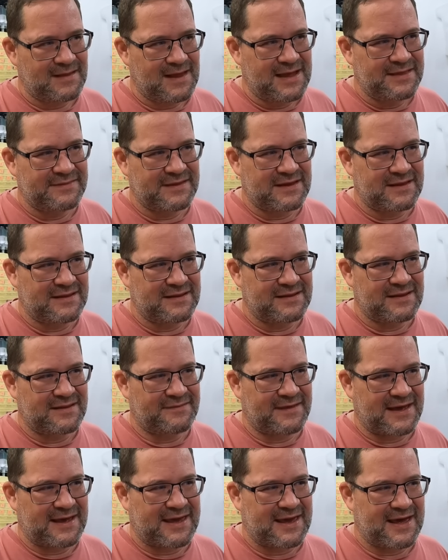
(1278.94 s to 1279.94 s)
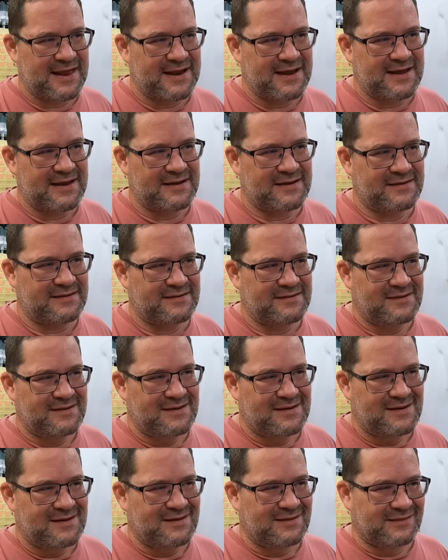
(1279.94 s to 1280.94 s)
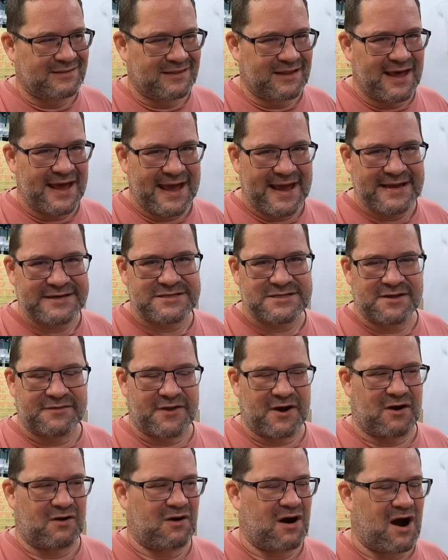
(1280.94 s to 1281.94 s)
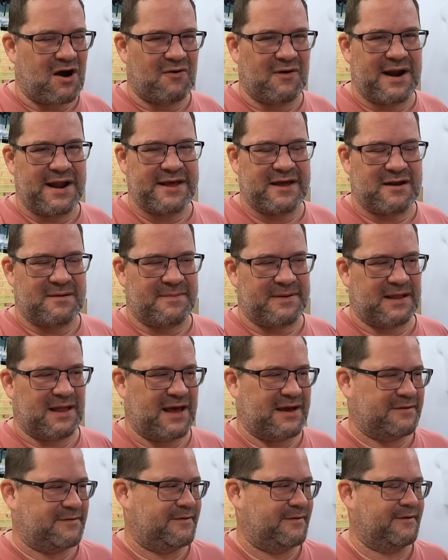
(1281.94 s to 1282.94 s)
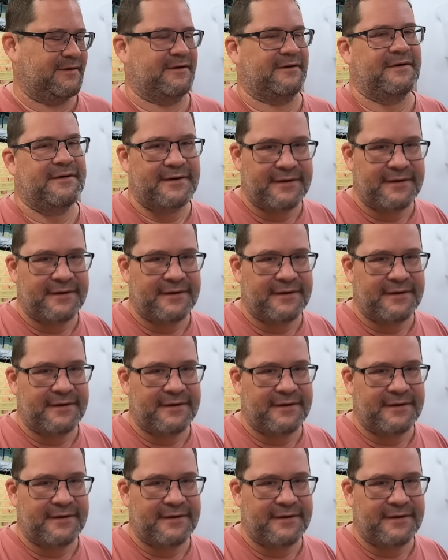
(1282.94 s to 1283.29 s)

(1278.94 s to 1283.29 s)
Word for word: and then they get it late they're already going to be like huh,